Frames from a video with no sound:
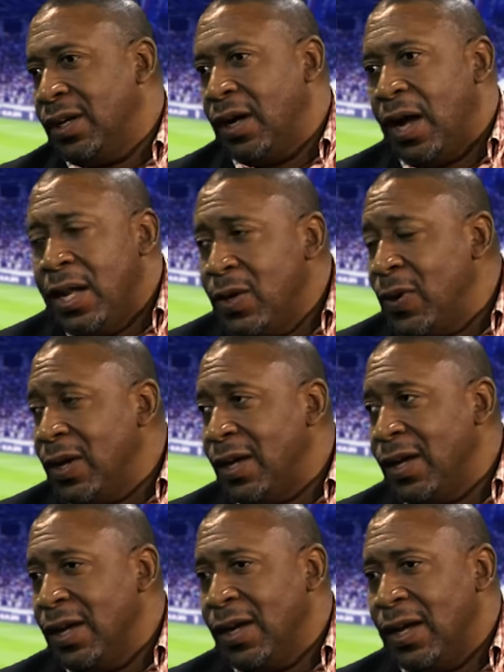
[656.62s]
Anyway,
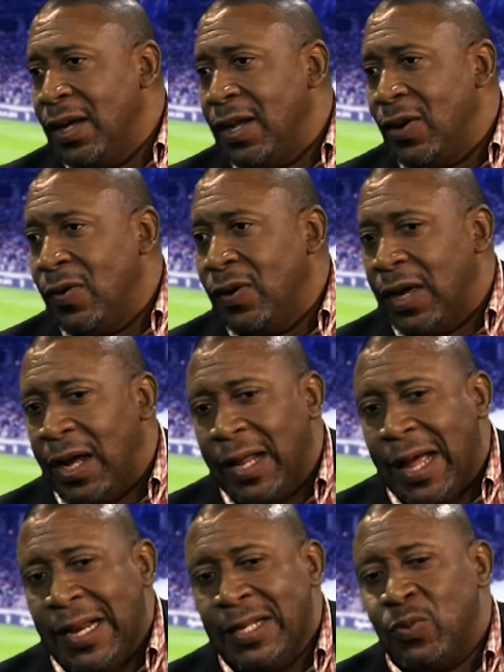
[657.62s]
you know,
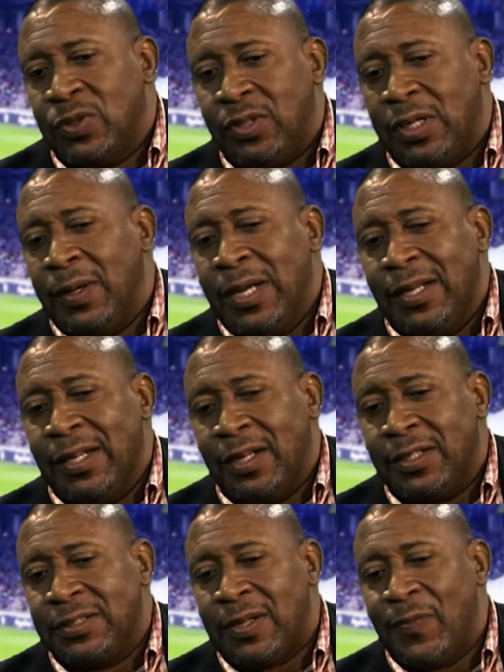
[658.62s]
and it was not
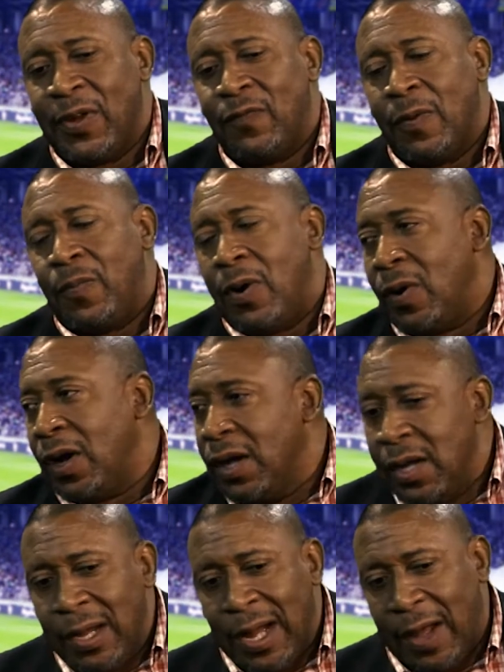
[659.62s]
something for power.
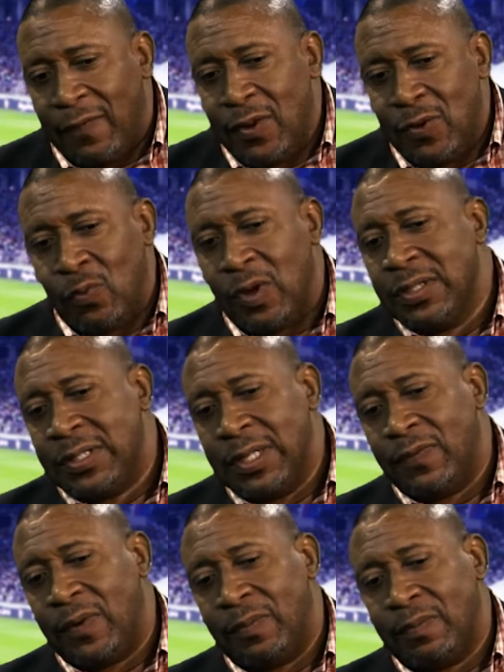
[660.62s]
I've learned one thing
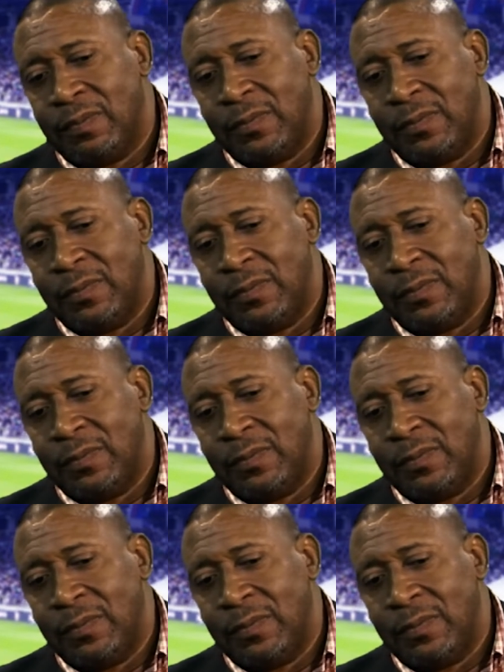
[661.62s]
from